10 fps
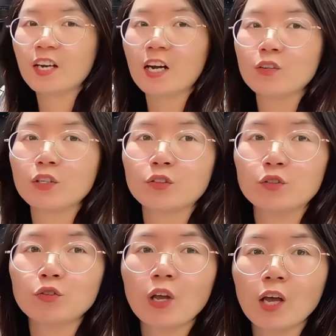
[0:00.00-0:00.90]
can reach
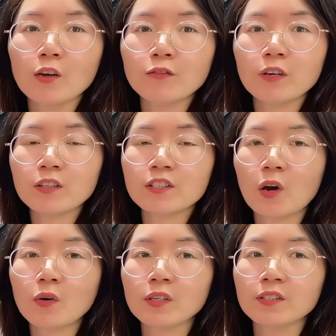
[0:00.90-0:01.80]

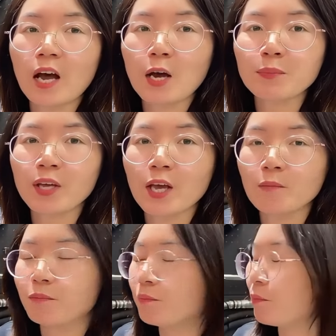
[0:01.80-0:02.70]
12,000 RPM.
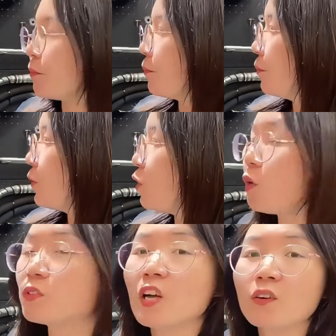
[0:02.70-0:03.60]

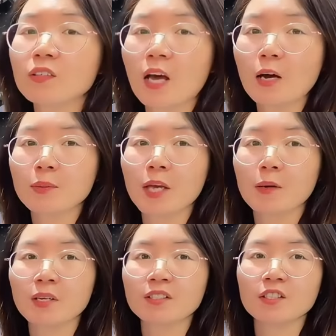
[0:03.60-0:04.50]
12,000 RPM.
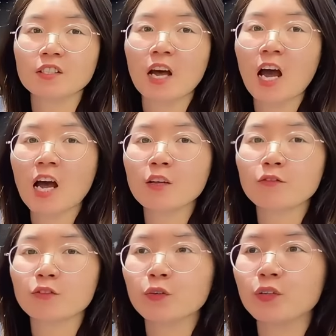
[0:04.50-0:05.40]
It is a high
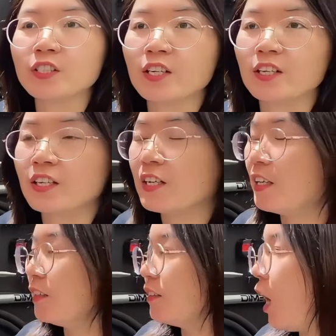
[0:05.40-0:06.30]
frequency.
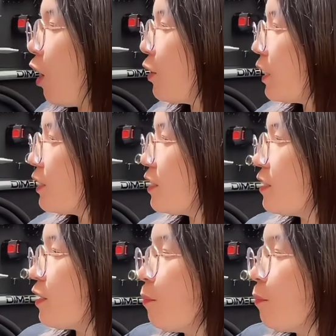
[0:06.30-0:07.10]
Now it is